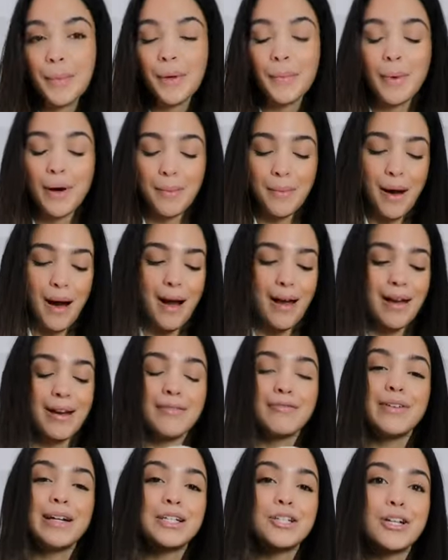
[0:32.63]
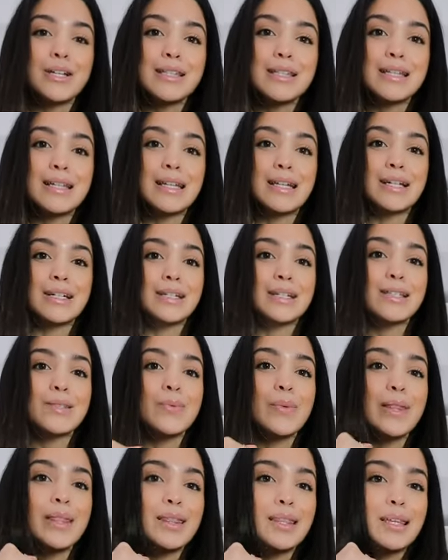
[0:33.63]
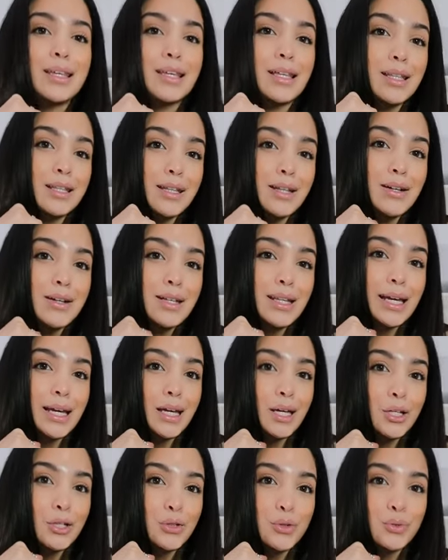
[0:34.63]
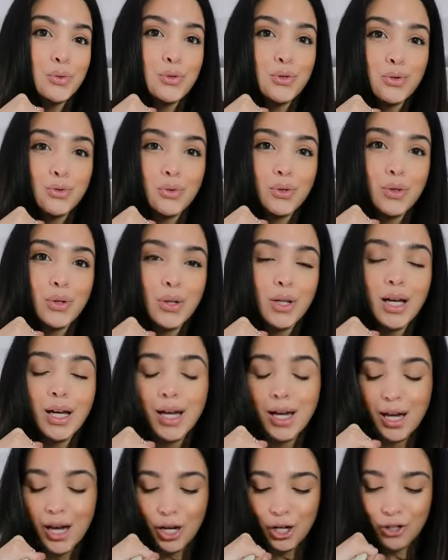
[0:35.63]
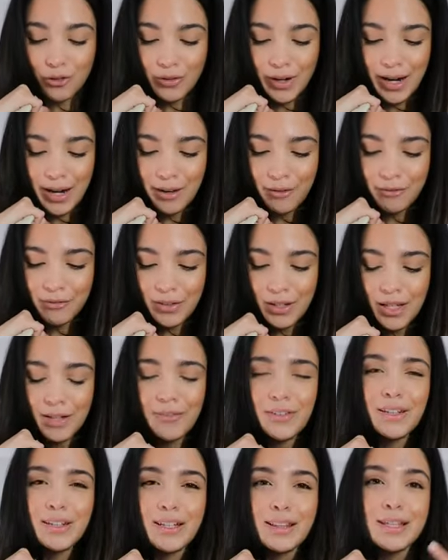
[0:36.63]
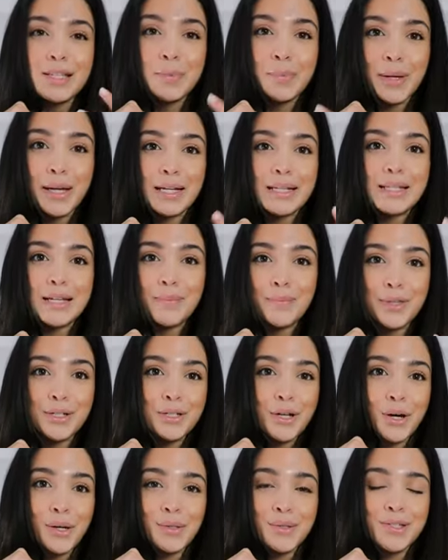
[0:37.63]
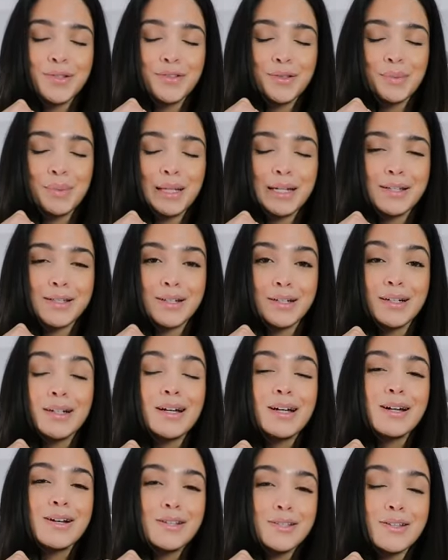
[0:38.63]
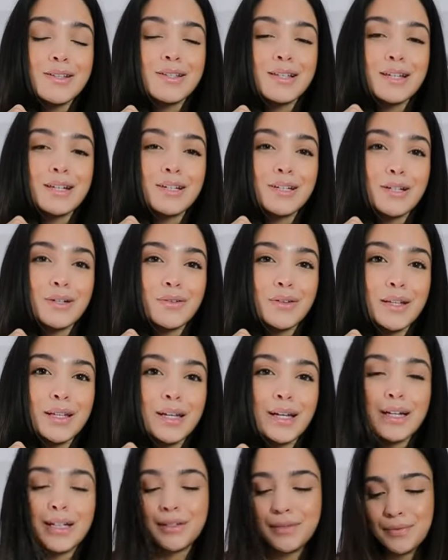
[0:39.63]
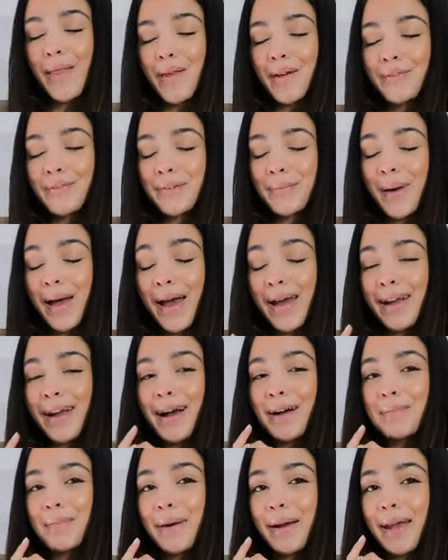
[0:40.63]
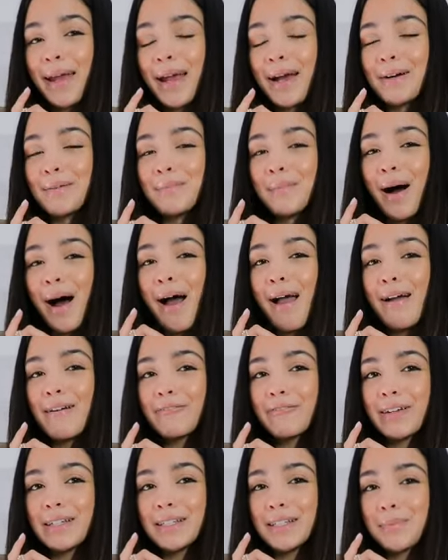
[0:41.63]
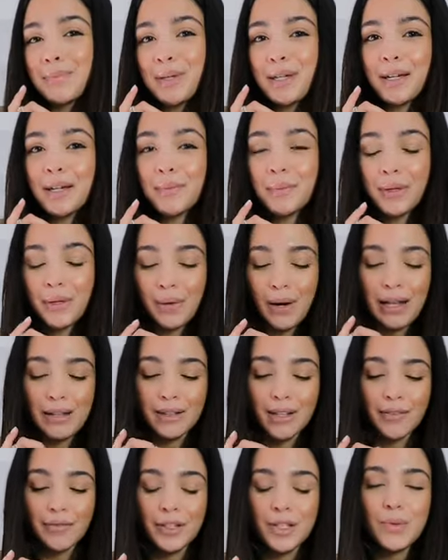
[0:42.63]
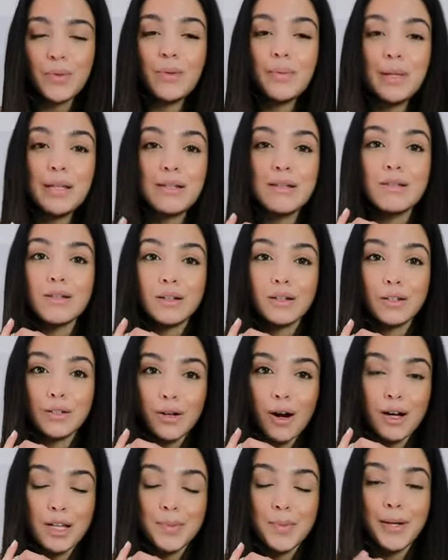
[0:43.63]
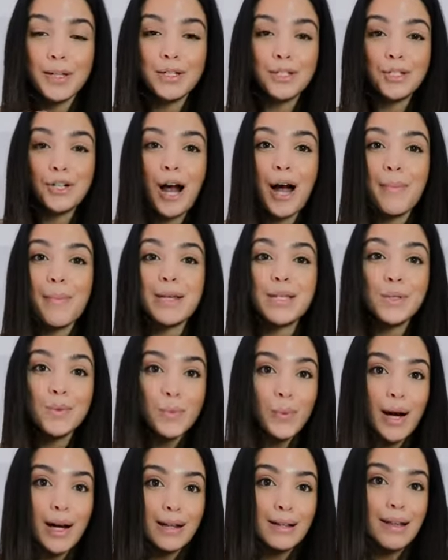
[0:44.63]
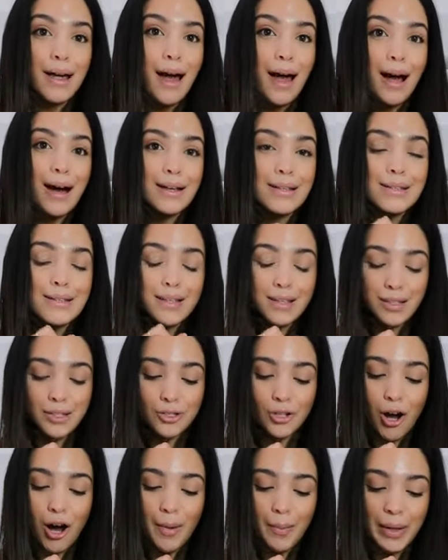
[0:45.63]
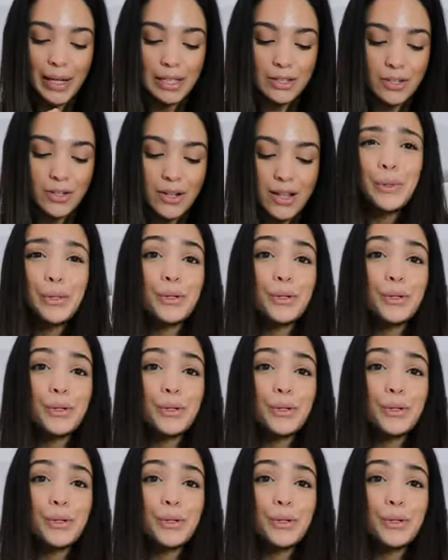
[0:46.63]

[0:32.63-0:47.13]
I'm gonna wear my Veja sneakers with the little like neutral gray V. I feel like this picks up the tones of the blazer, so it's gonna look really good. And then for bag, I'm bringing out my Fendi Peekaboo. I love this one because it's got the crossbody strap as well as the top handle.